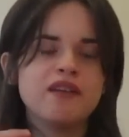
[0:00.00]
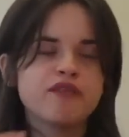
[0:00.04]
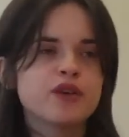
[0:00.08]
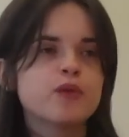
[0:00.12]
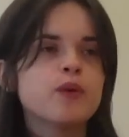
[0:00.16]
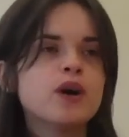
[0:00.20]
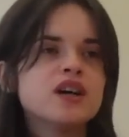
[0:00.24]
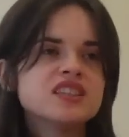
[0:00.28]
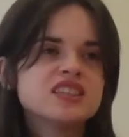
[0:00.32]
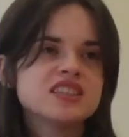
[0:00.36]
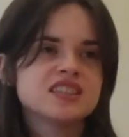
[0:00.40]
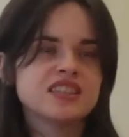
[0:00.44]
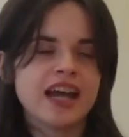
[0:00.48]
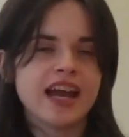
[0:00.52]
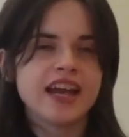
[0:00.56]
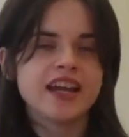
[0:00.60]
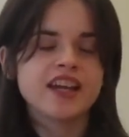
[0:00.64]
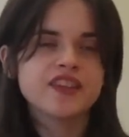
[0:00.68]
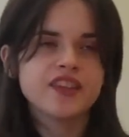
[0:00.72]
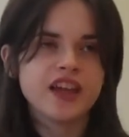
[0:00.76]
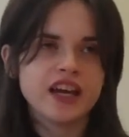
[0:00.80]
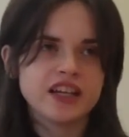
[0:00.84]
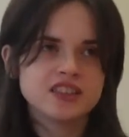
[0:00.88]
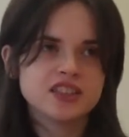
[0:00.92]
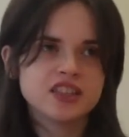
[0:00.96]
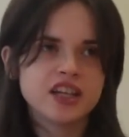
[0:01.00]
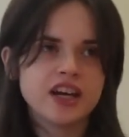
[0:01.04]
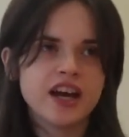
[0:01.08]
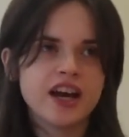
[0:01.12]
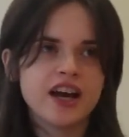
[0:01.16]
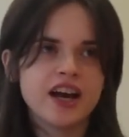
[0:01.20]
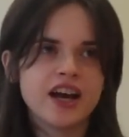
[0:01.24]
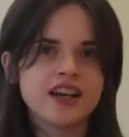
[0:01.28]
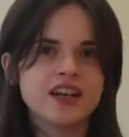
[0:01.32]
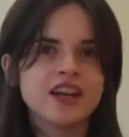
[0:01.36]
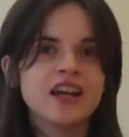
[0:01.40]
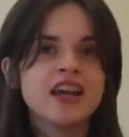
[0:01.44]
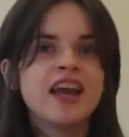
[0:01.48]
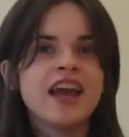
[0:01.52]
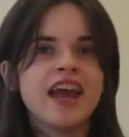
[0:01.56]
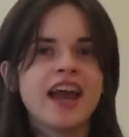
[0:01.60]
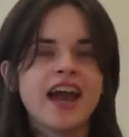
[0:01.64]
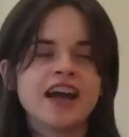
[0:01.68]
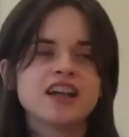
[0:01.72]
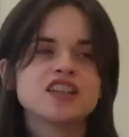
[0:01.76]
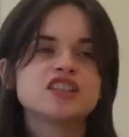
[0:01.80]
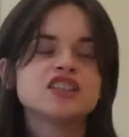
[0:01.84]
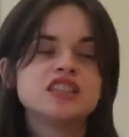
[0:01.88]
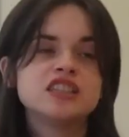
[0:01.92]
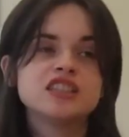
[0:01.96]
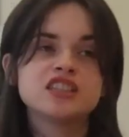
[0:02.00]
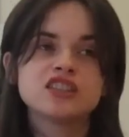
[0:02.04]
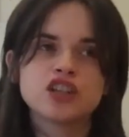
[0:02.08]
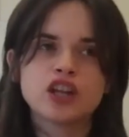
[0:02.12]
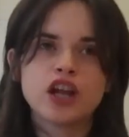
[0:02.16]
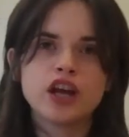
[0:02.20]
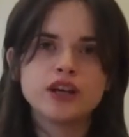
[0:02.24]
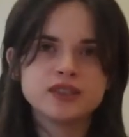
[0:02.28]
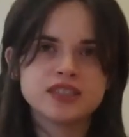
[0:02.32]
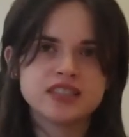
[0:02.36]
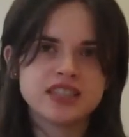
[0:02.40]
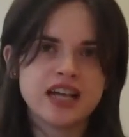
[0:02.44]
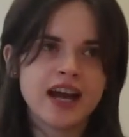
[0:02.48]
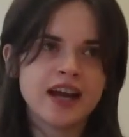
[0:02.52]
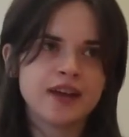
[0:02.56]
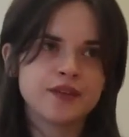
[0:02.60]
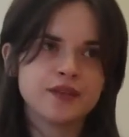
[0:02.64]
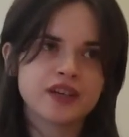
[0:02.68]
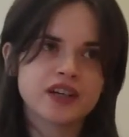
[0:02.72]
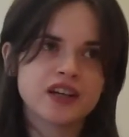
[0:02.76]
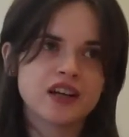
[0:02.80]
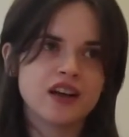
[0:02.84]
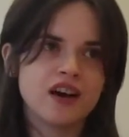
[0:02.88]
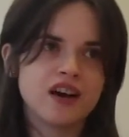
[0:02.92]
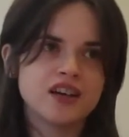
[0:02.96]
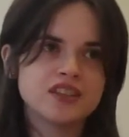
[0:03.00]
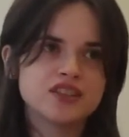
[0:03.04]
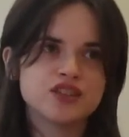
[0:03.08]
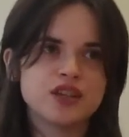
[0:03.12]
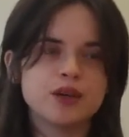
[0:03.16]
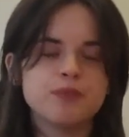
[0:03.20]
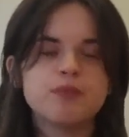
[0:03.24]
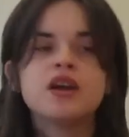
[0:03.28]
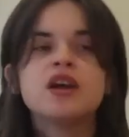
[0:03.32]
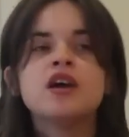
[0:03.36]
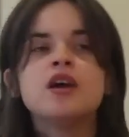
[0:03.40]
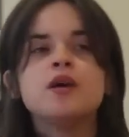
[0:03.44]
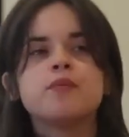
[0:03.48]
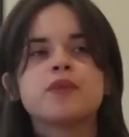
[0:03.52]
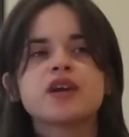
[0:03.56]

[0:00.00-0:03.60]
everyone to take their turn, it actually slows down the classroom